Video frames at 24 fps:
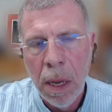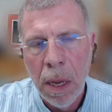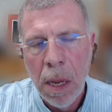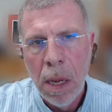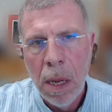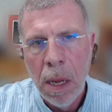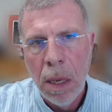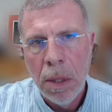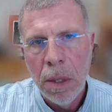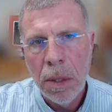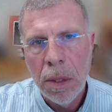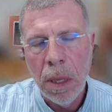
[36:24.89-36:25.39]

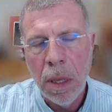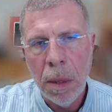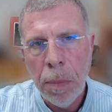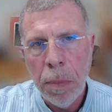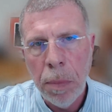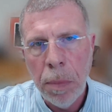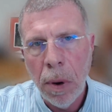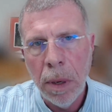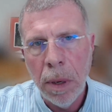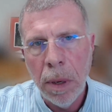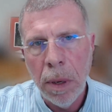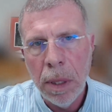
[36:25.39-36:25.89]
so that
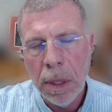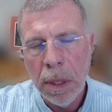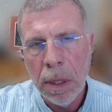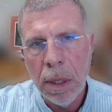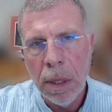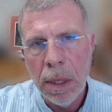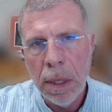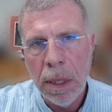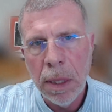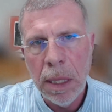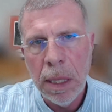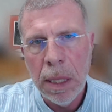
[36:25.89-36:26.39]
parties can
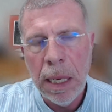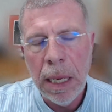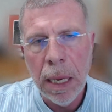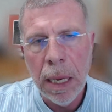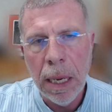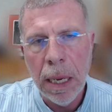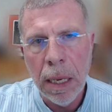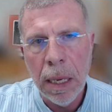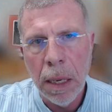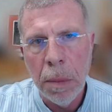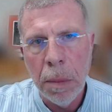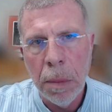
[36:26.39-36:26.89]
see
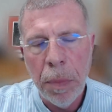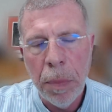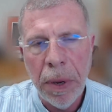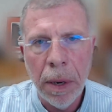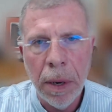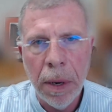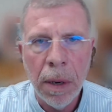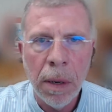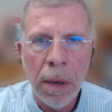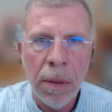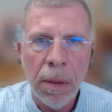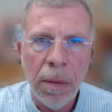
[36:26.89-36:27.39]
and
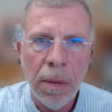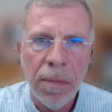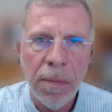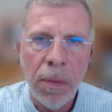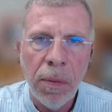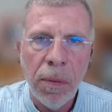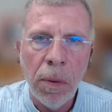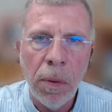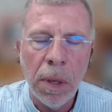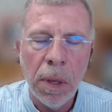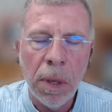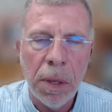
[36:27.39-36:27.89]
compare the
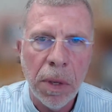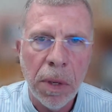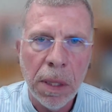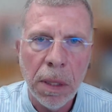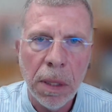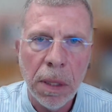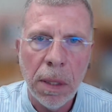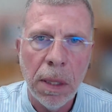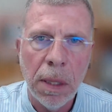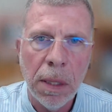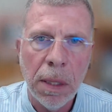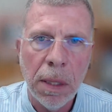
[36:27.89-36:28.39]
full
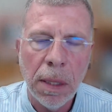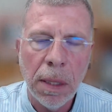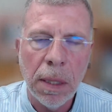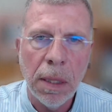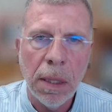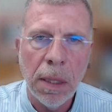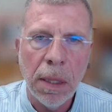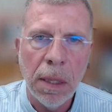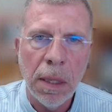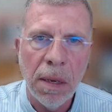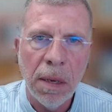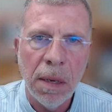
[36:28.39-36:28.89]
address list
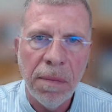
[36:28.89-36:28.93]
that's in the